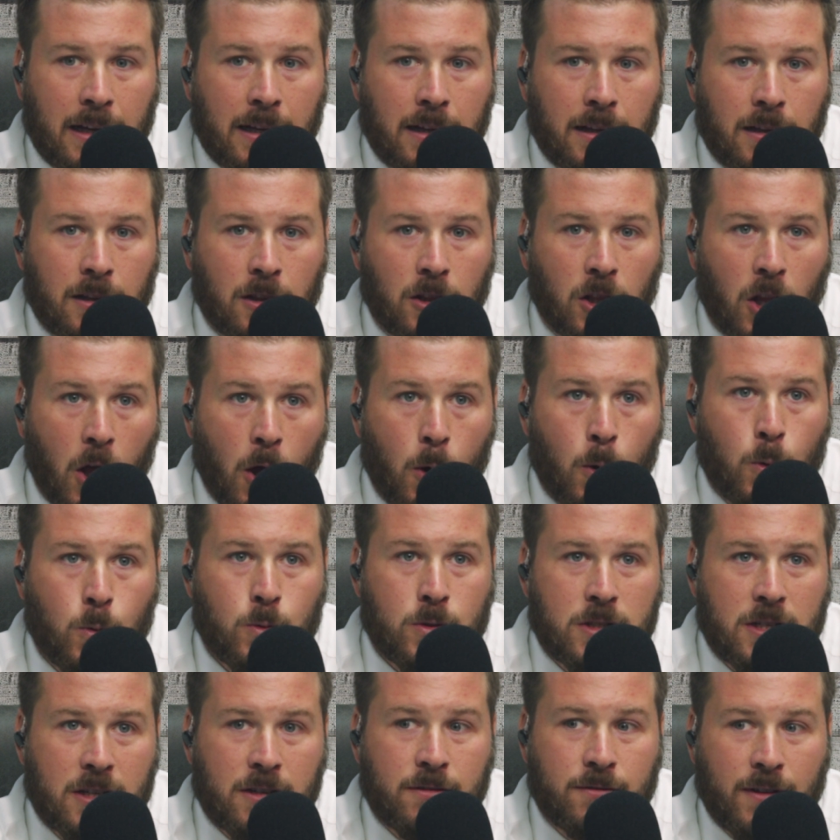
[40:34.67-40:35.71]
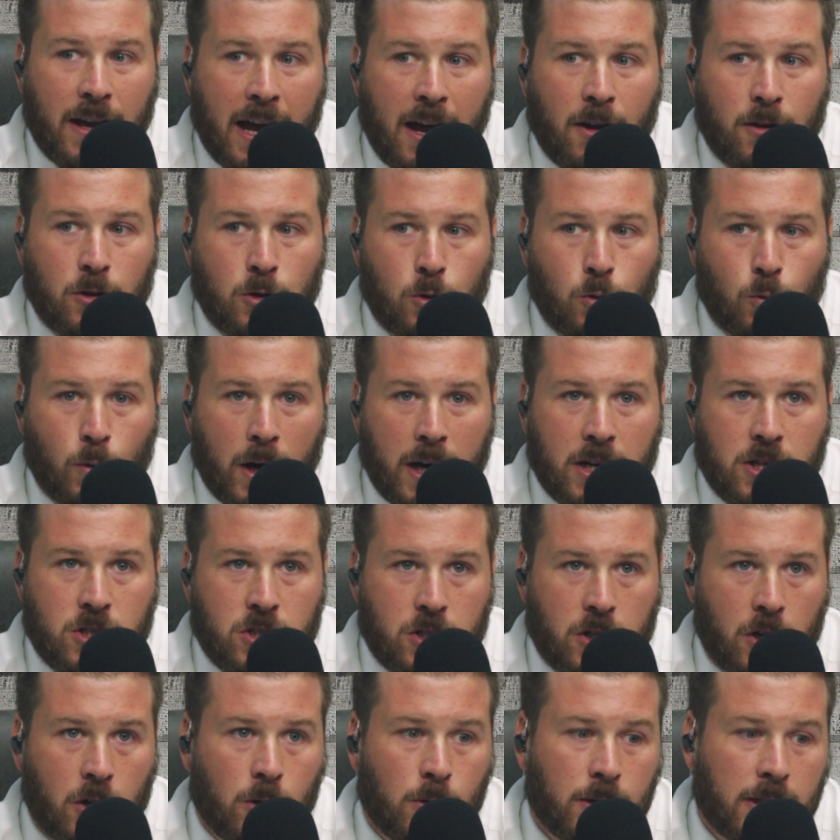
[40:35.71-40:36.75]
loan to value
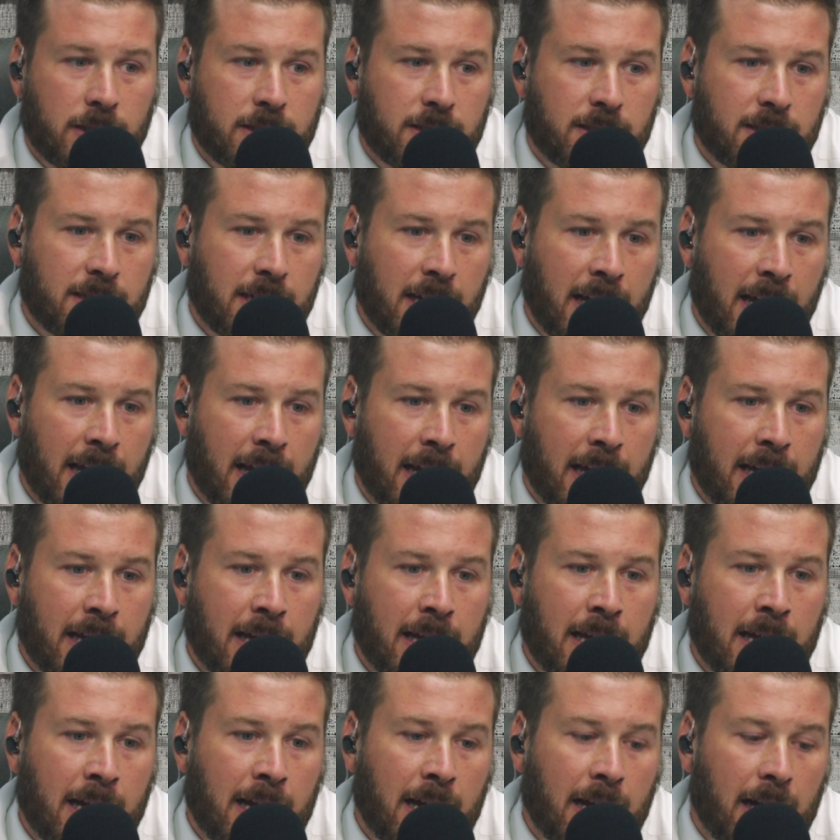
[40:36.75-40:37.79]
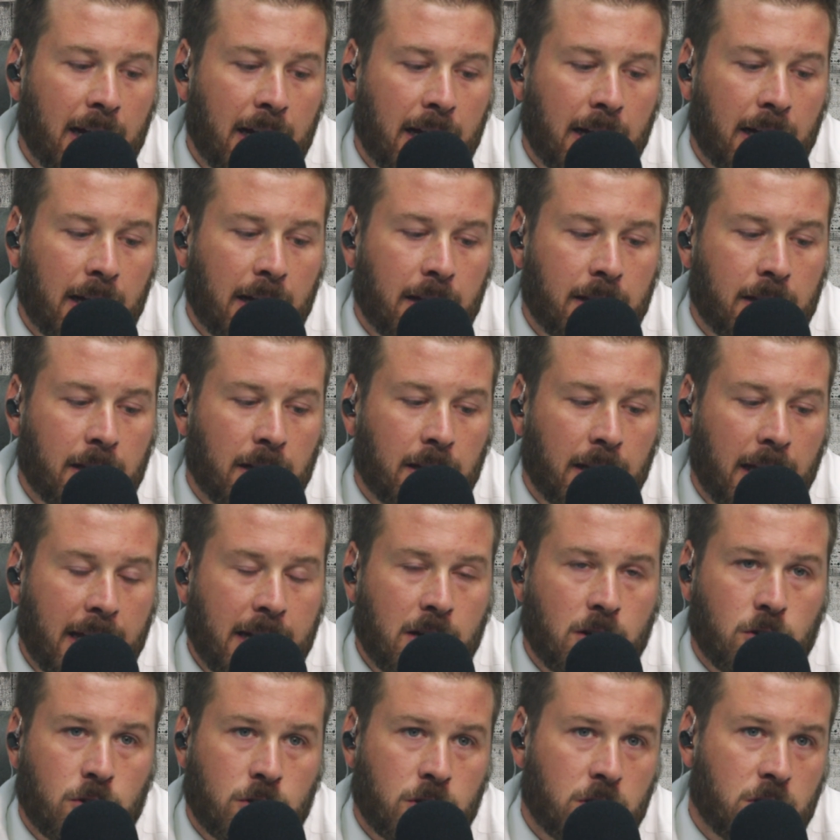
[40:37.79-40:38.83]
ratio, let's say the
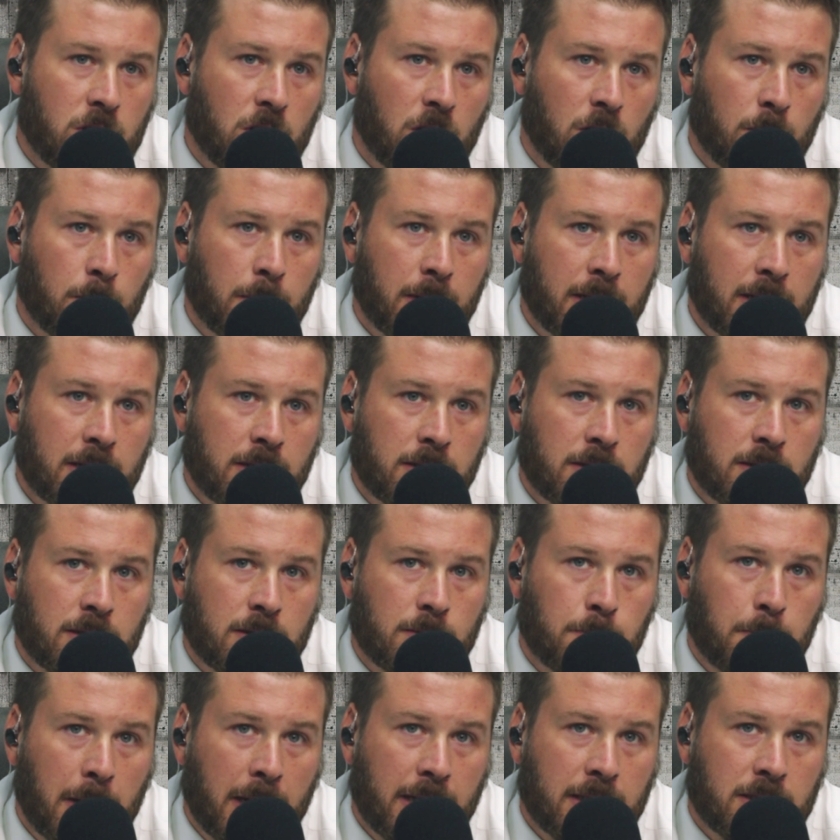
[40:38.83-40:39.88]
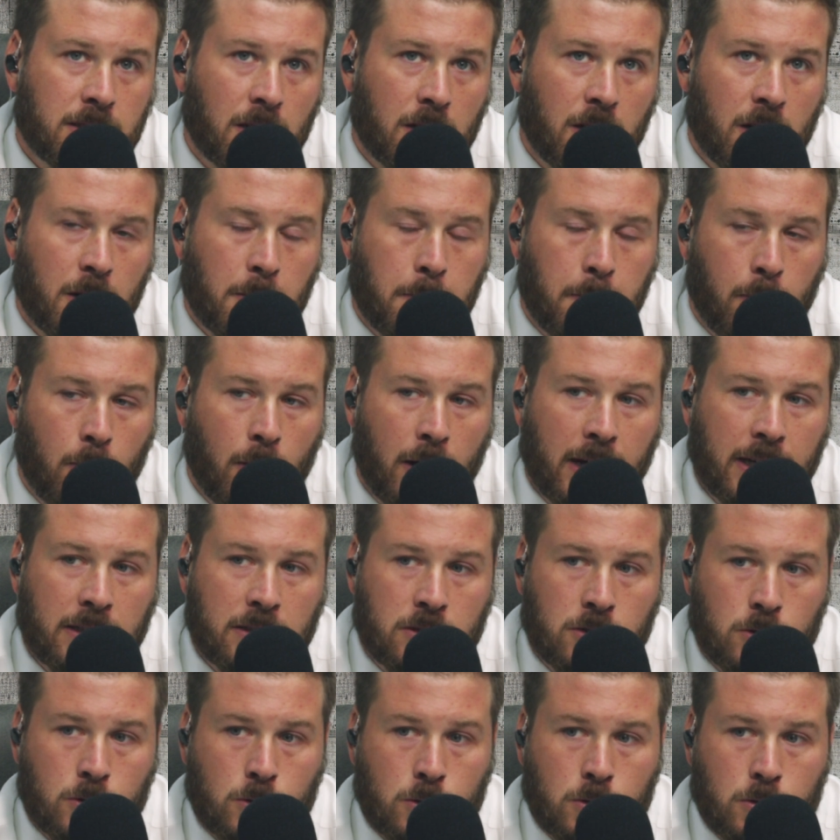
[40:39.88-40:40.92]
lender determines based on an
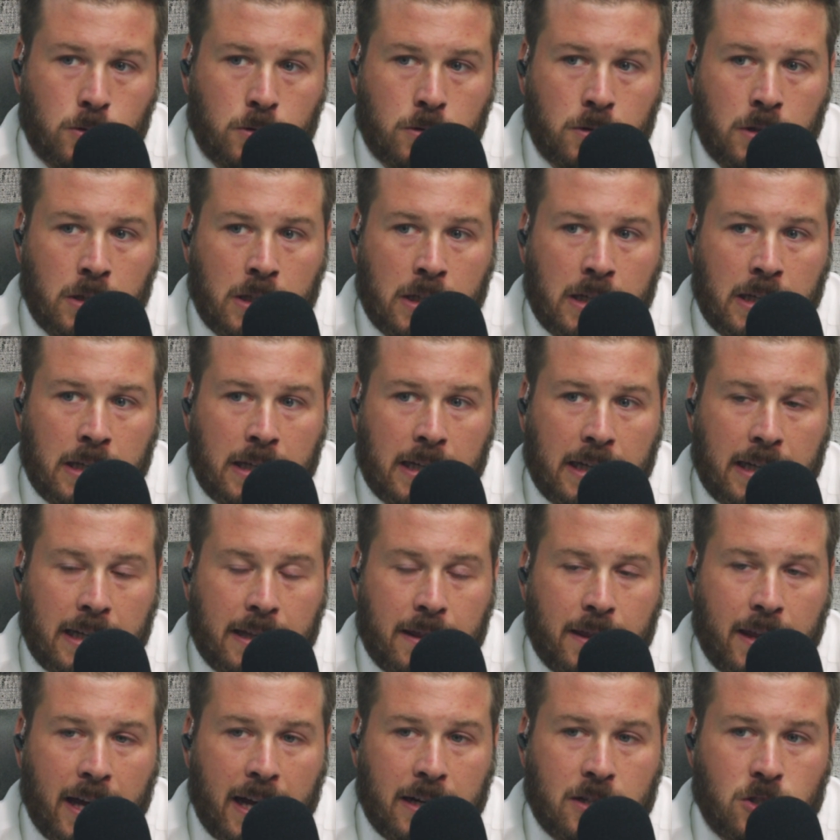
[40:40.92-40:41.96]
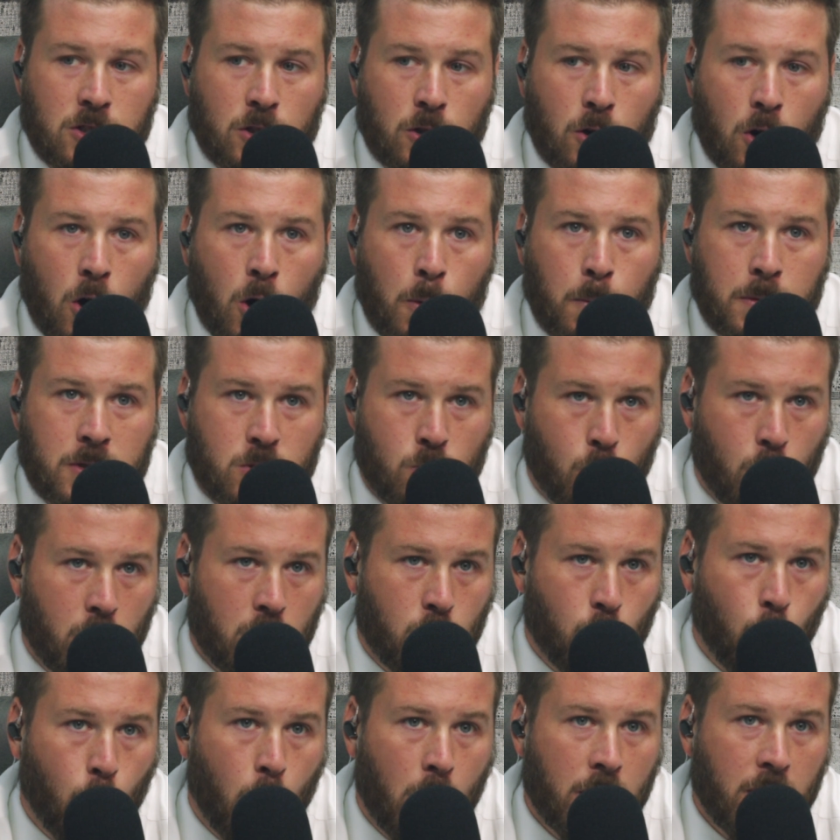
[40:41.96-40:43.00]
appraisal that your home is worth
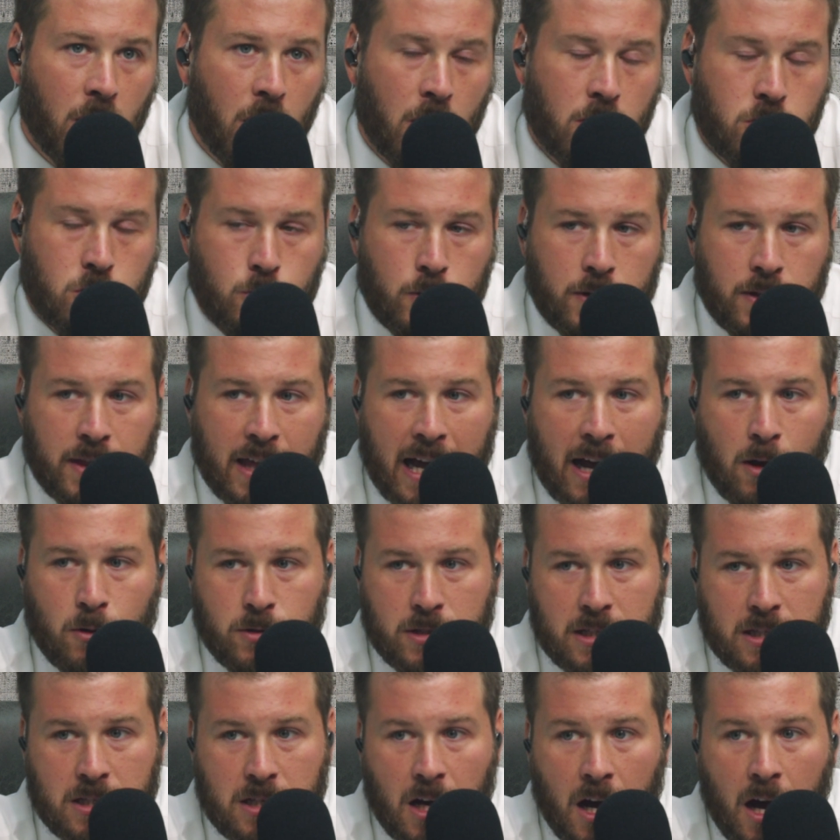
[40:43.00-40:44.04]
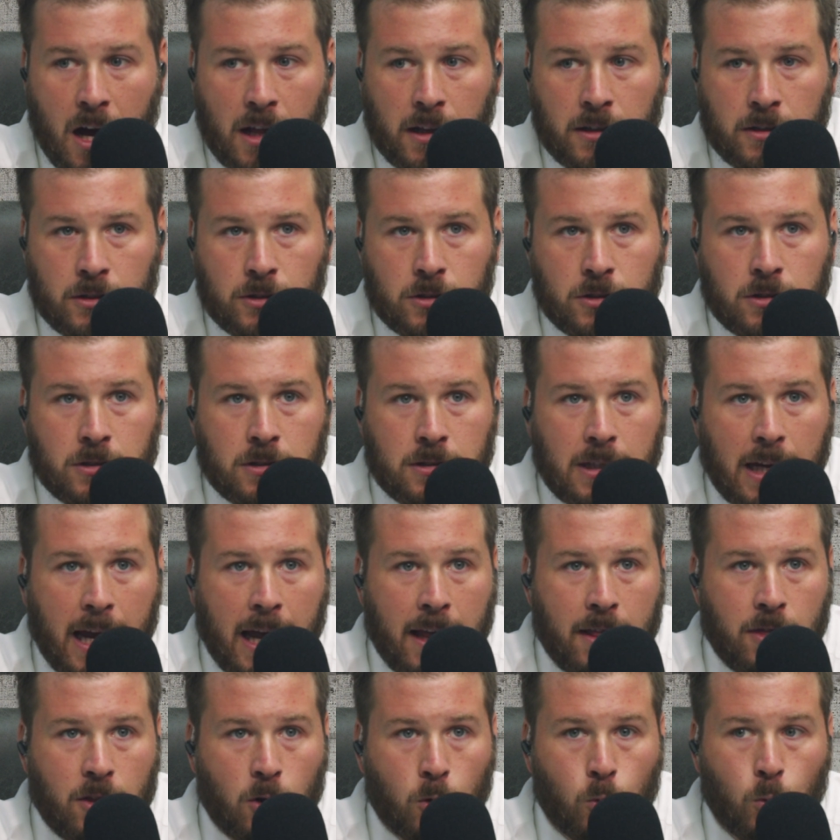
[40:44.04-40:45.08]
$100,000
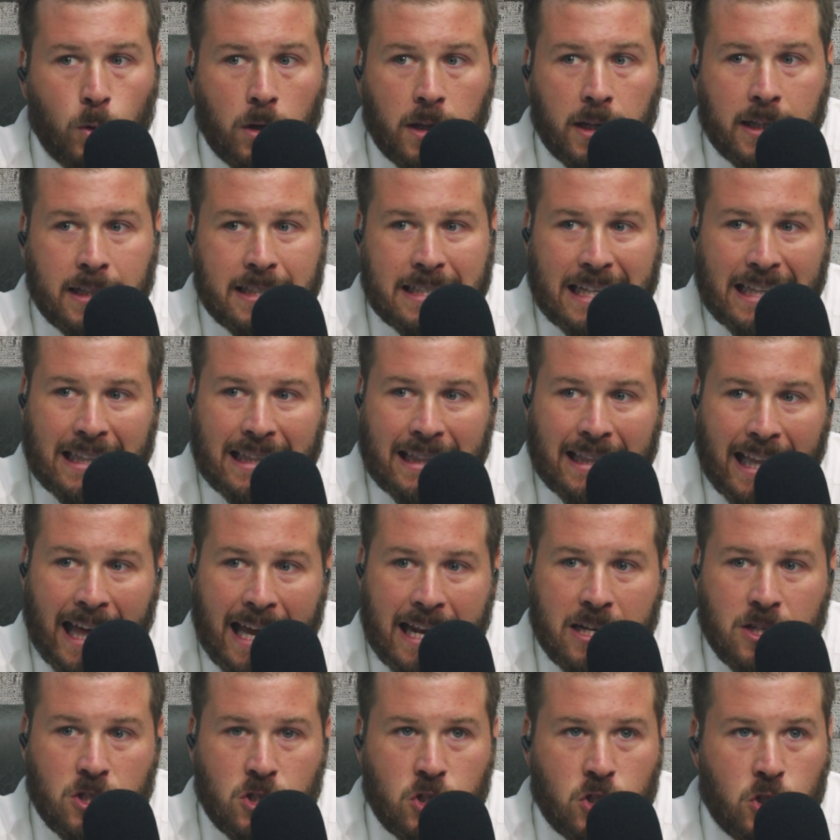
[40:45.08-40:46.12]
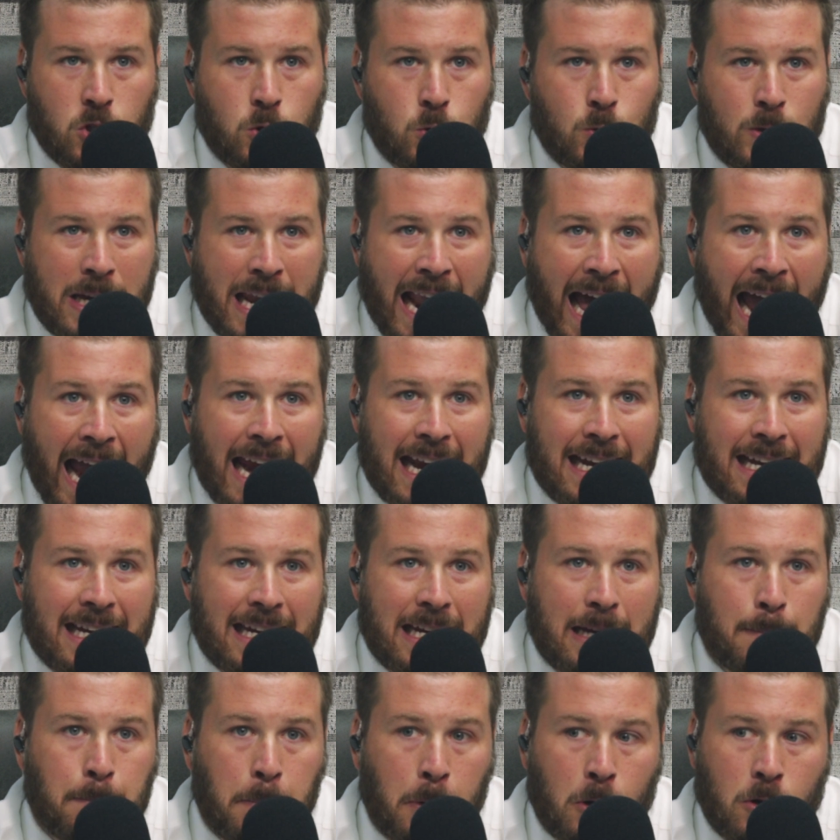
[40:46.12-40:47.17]
and they're willing to lend you
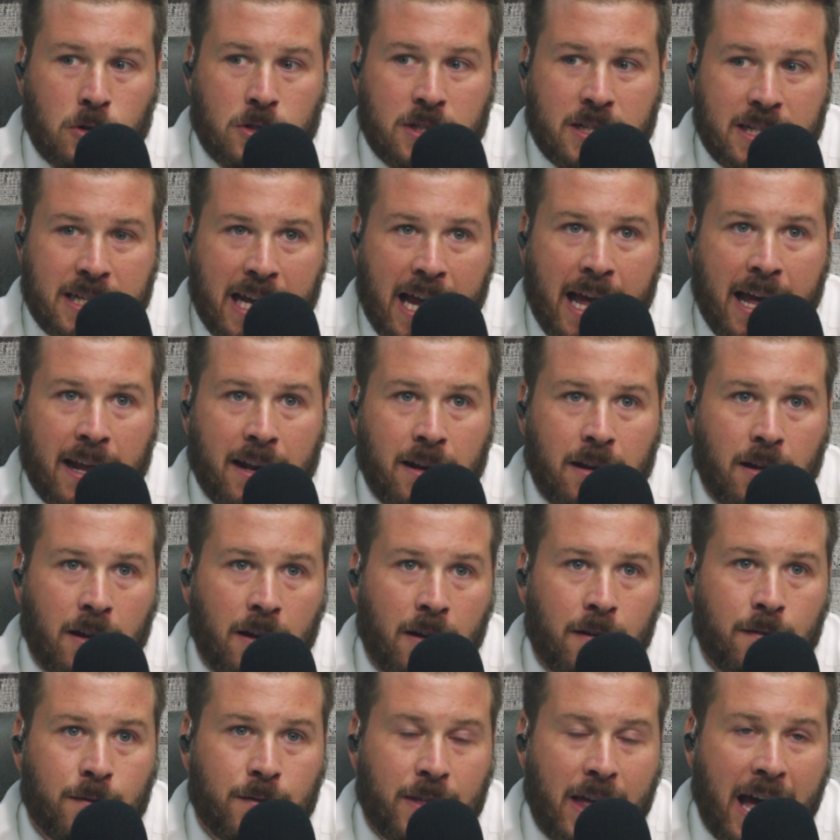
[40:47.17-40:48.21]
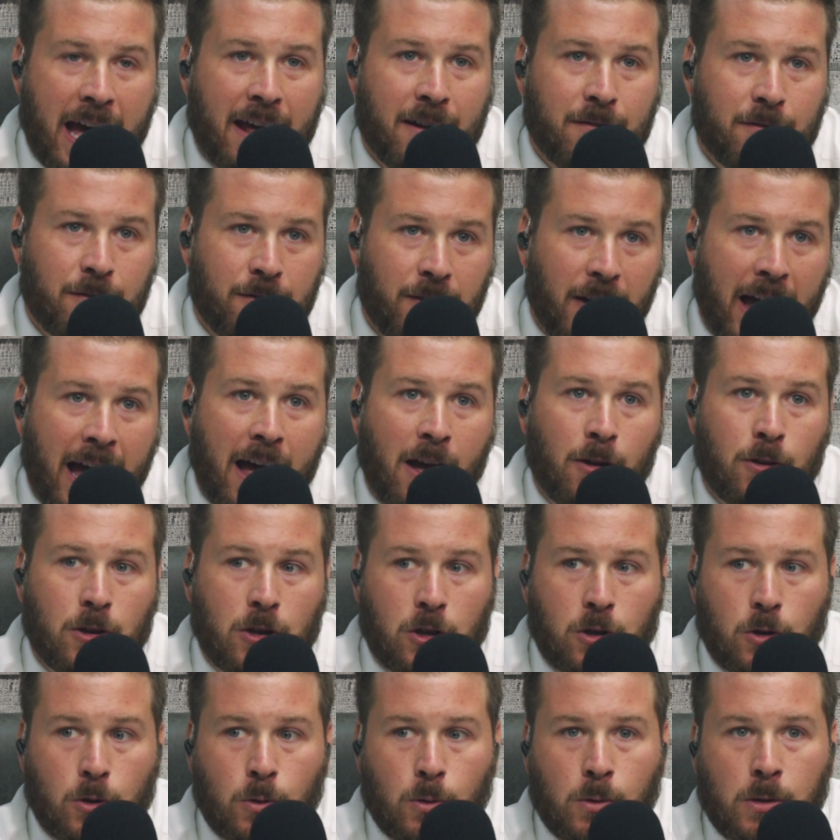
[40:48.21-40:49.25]
90% of that
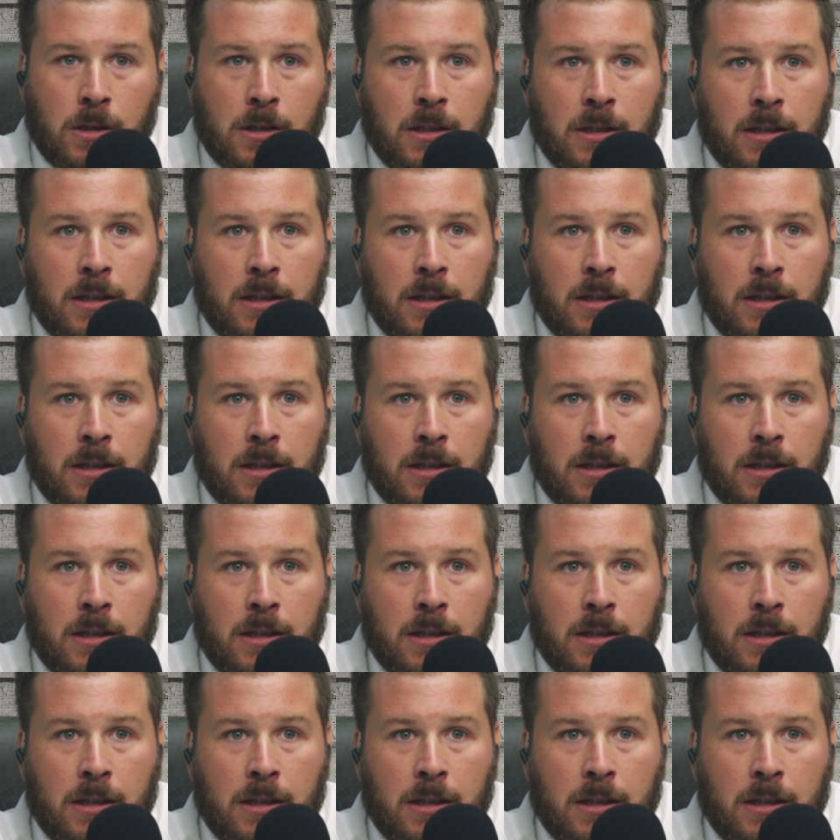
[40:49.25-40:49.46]
value,